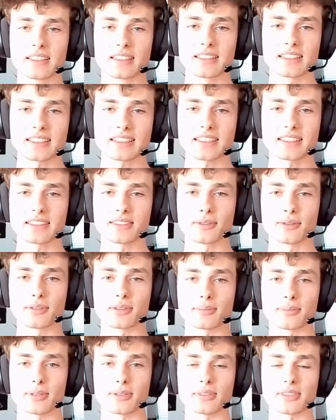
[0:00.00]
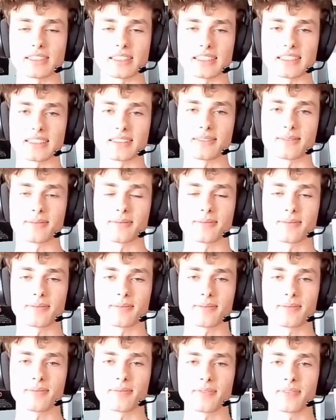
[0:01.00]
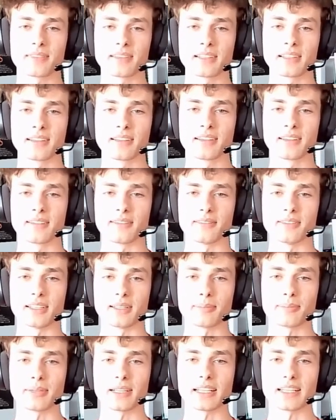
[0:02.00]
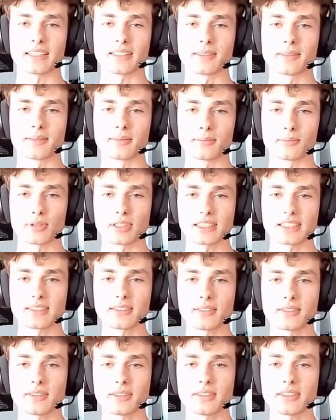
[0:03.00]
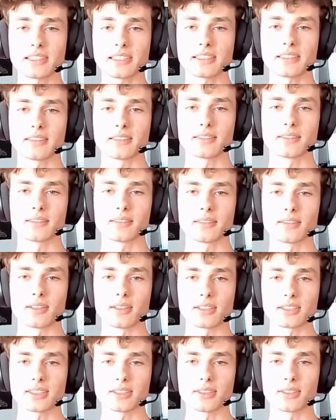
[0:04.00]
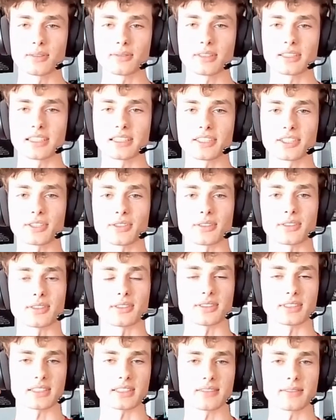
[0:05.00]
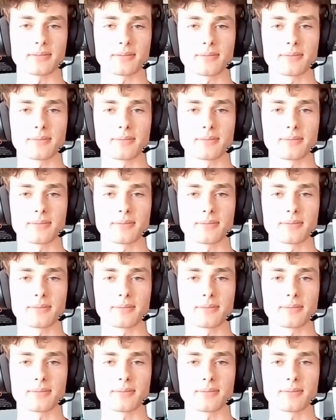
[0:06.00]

This has two components. We apply Poisson noise, also known as shot noise.